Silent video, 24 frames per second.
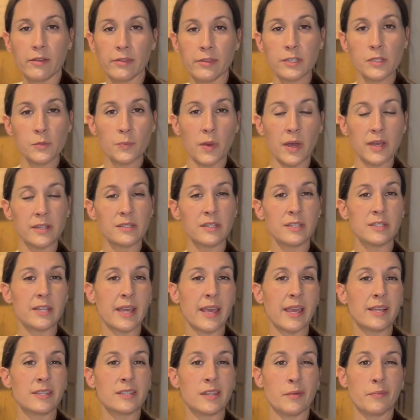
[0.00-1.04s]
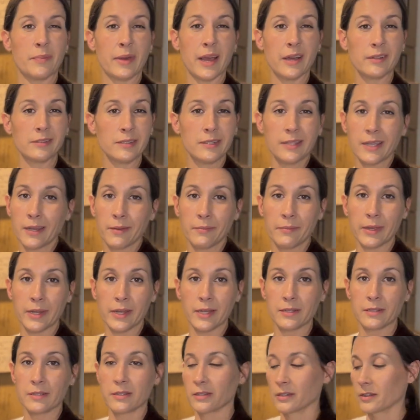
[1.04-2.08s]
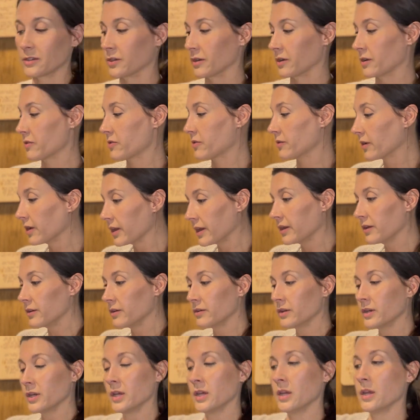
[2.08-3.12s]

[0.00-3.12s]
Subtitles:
this pasta takes about 10 minutes to cook through.